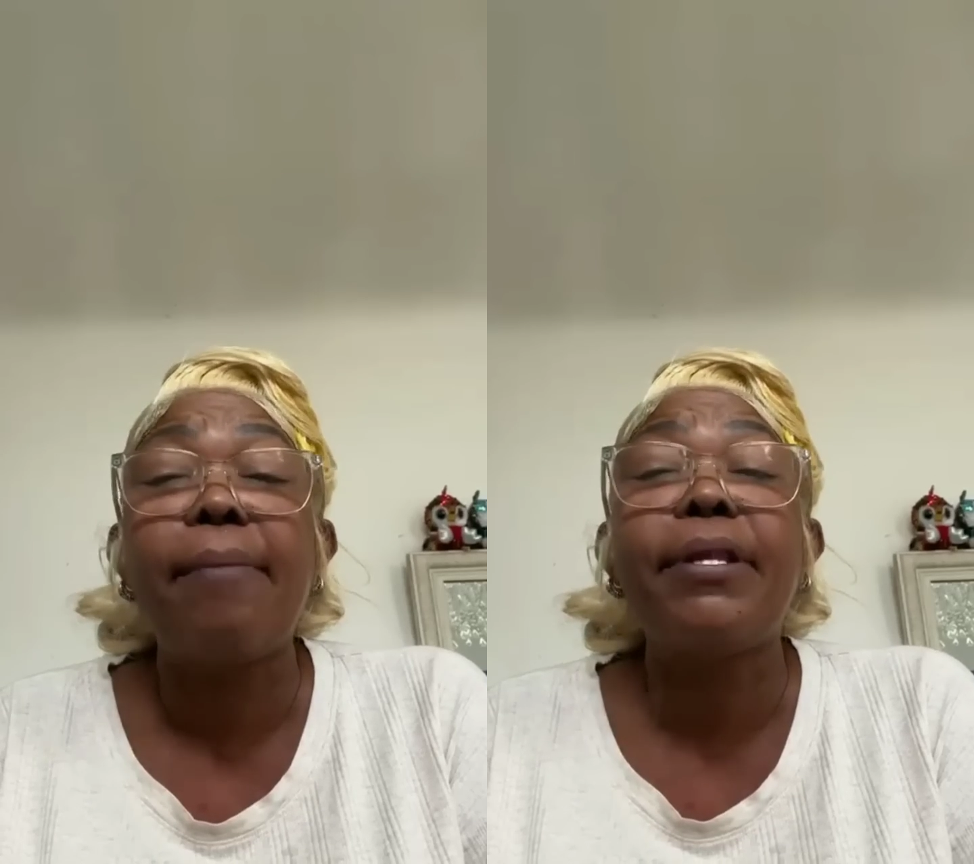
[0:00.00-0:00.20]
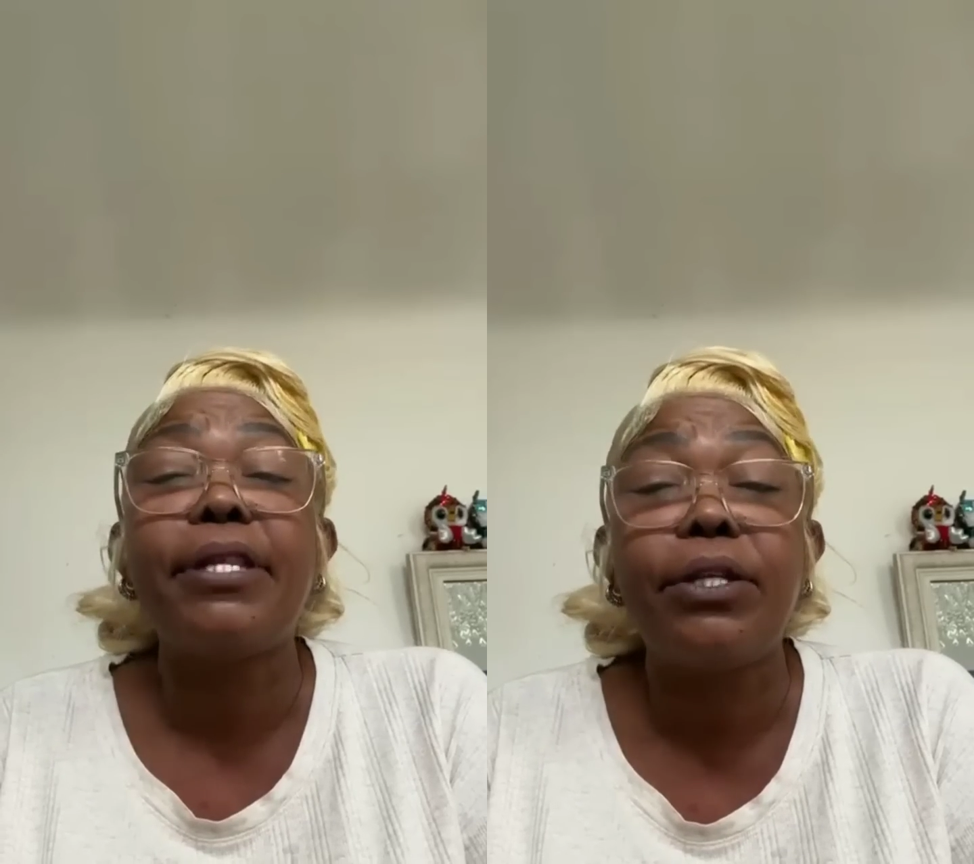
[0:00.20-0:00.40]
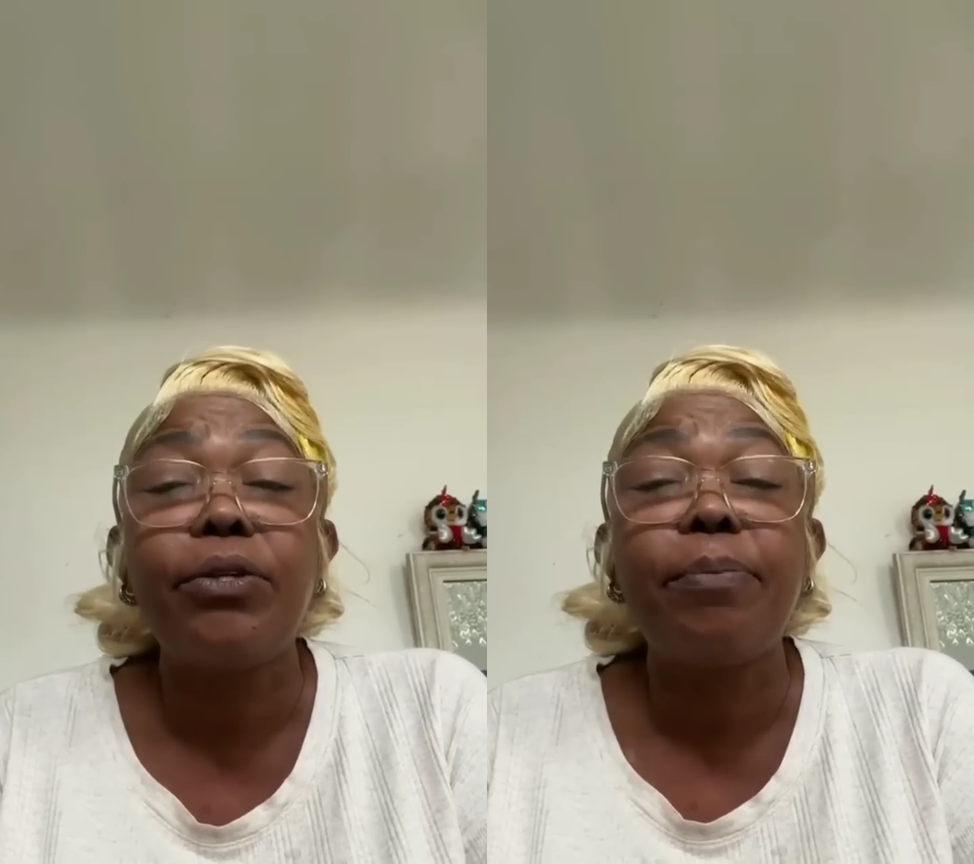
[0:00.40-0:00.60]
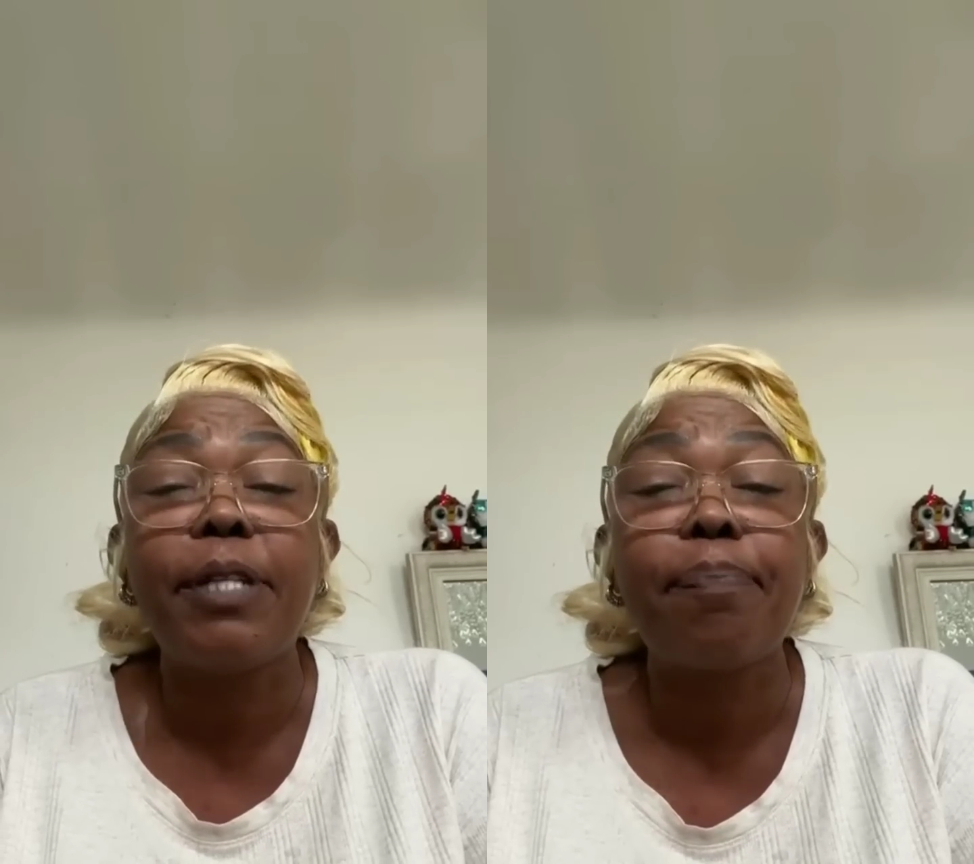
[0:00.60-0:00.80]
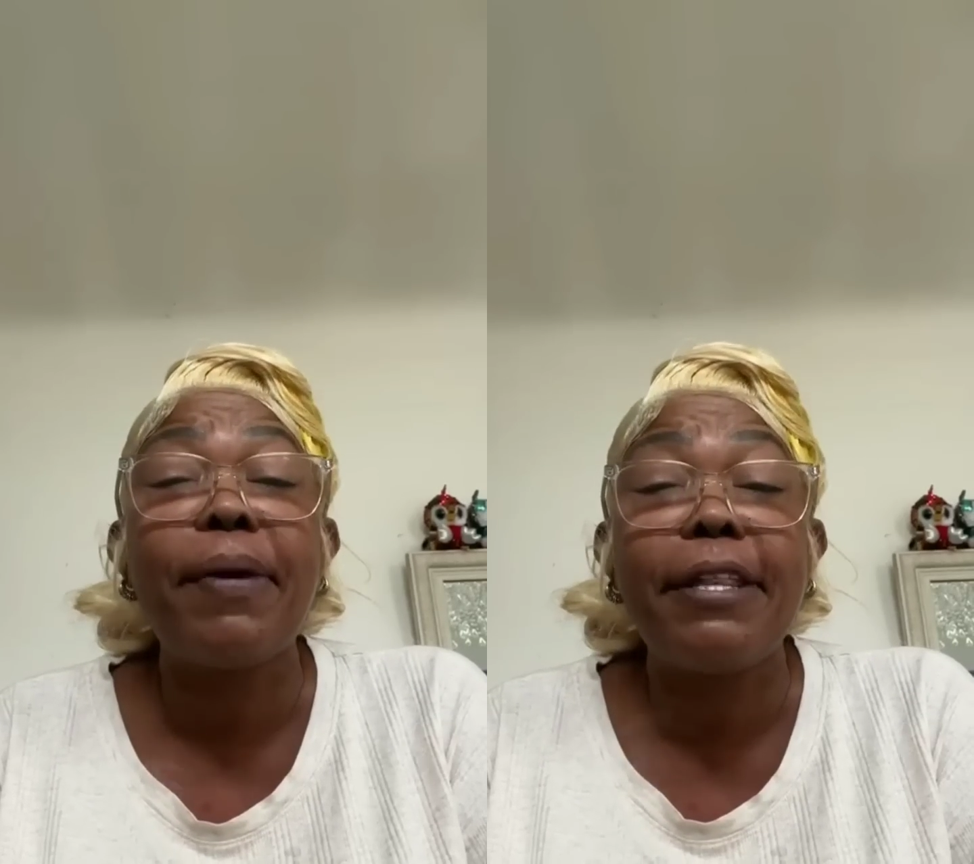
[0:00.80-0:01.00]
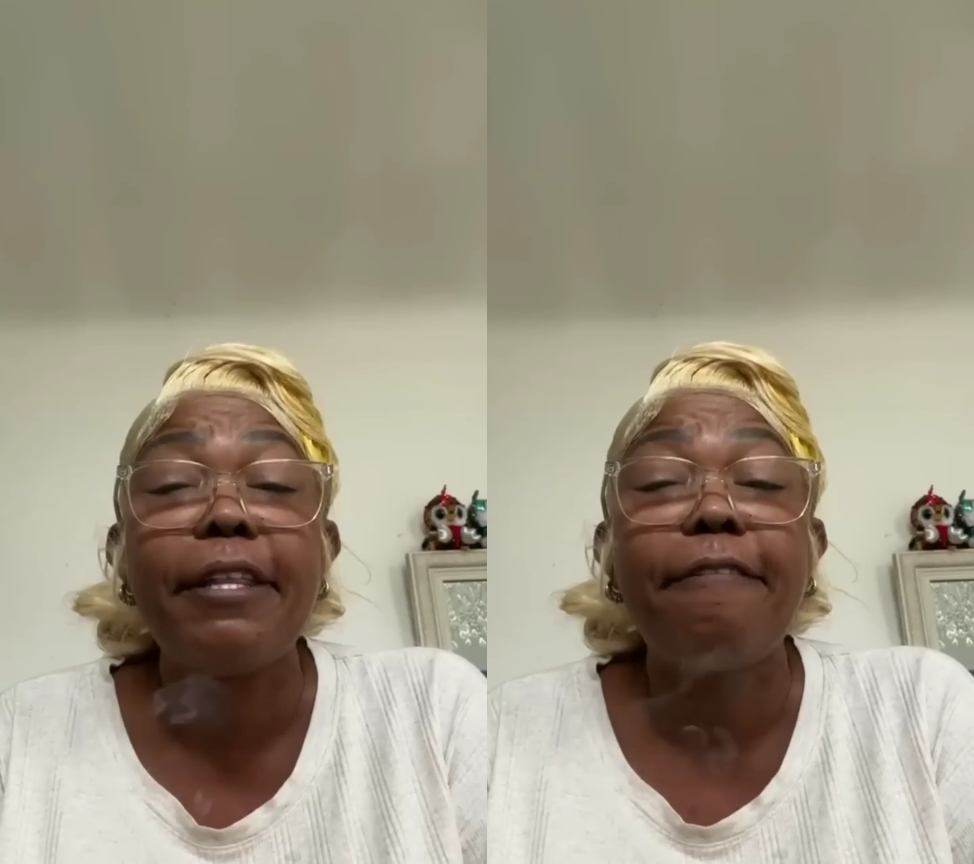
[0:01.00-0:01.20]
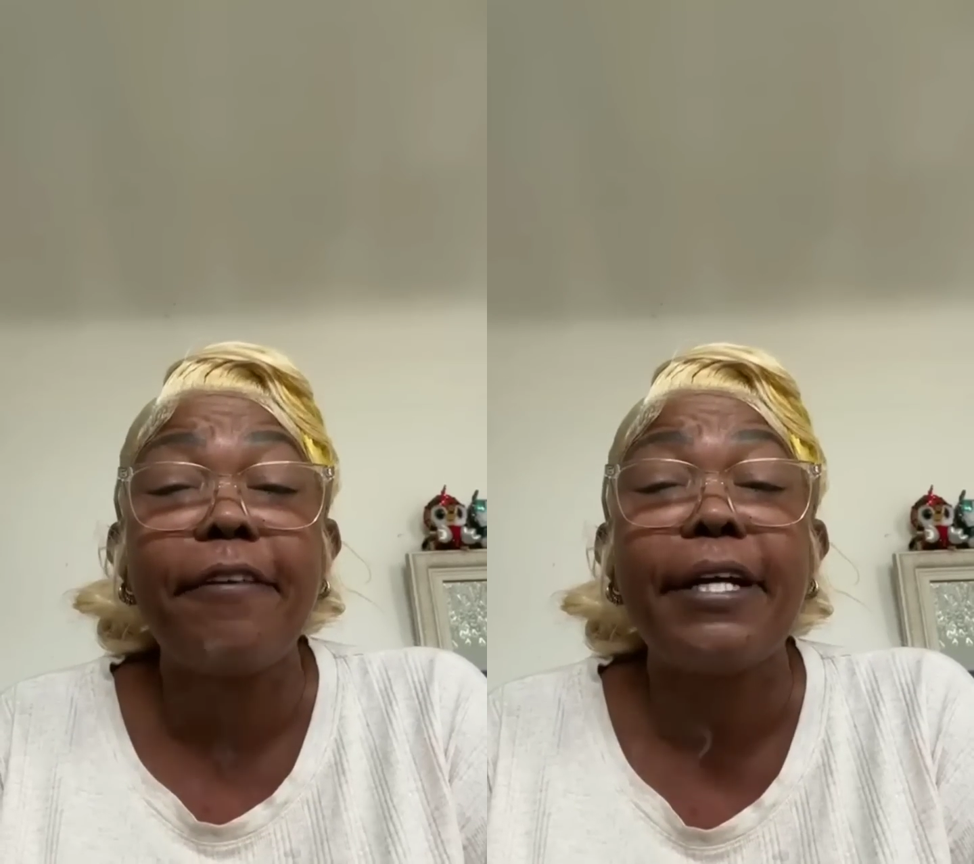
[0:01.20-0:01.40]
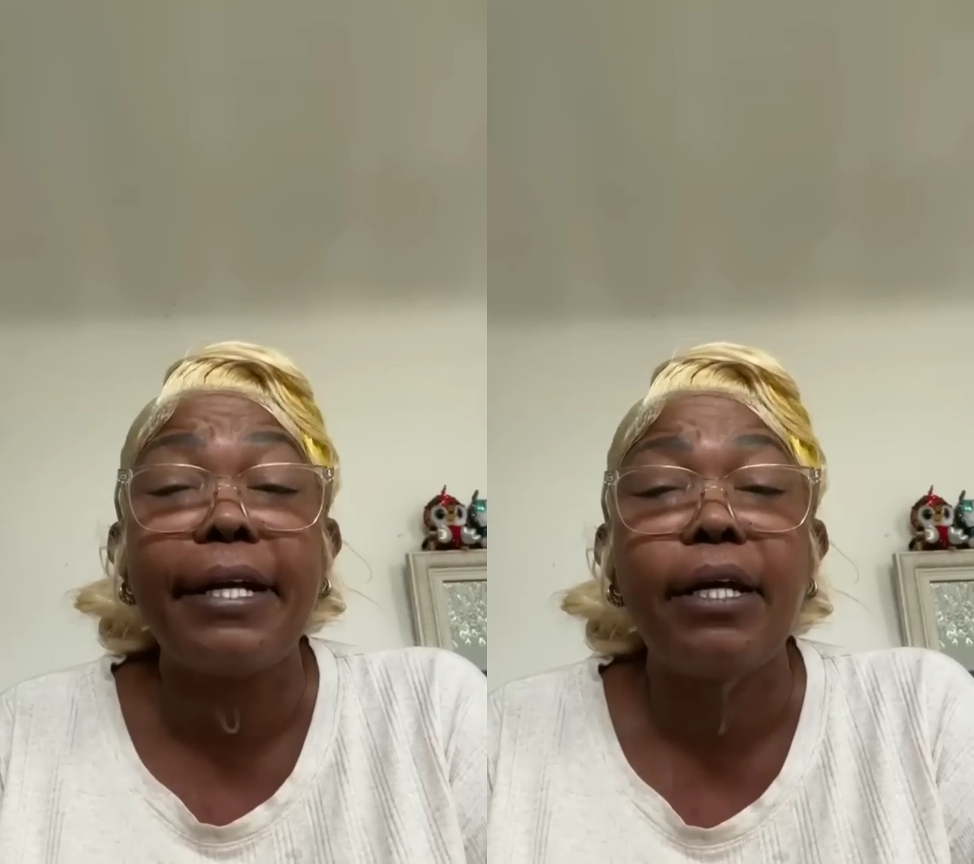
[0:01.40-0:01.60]
And I say to him
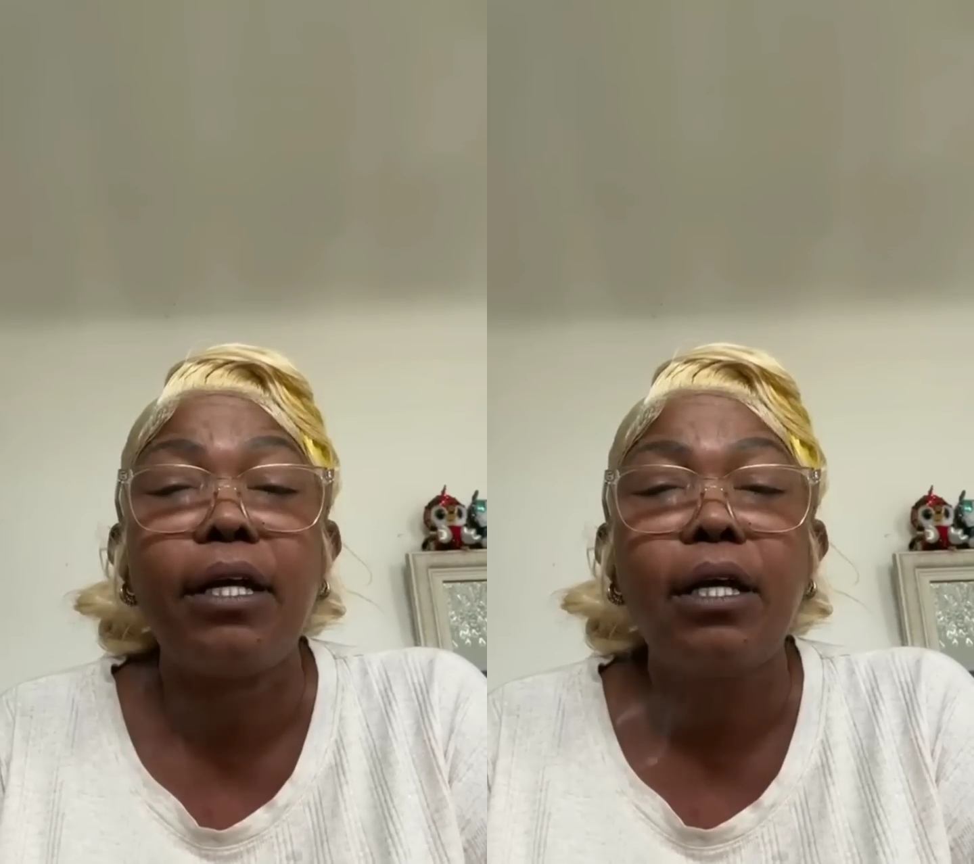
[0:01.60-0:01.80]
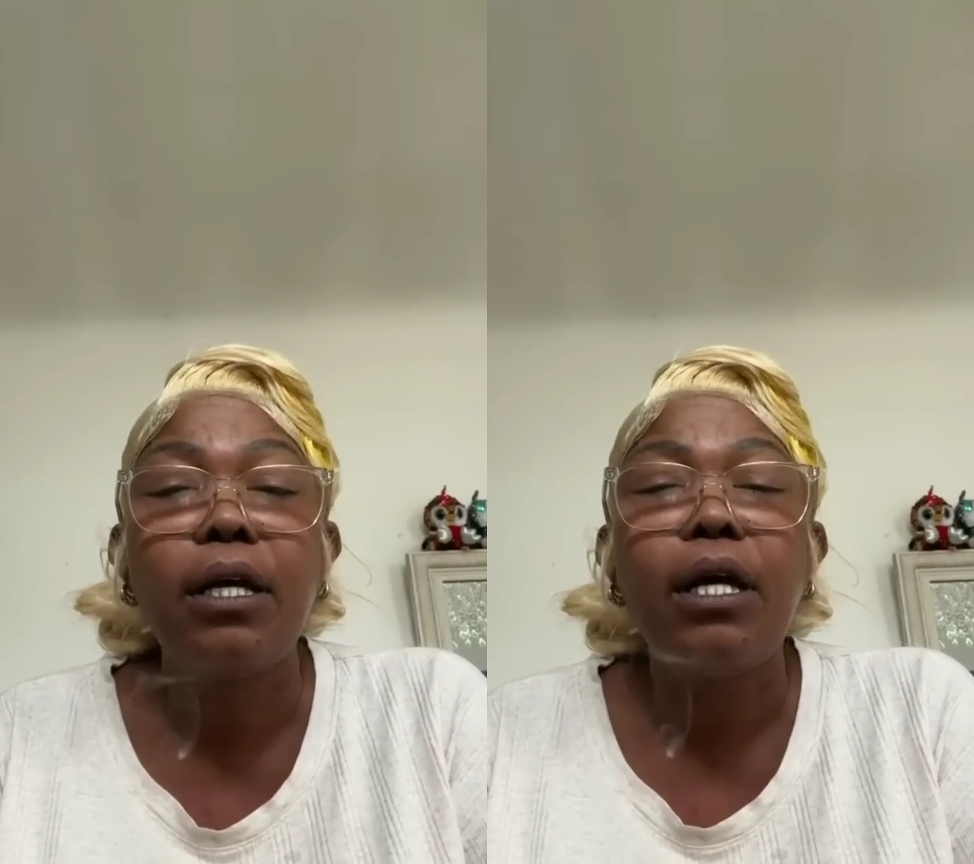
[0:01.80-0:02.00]
specifically,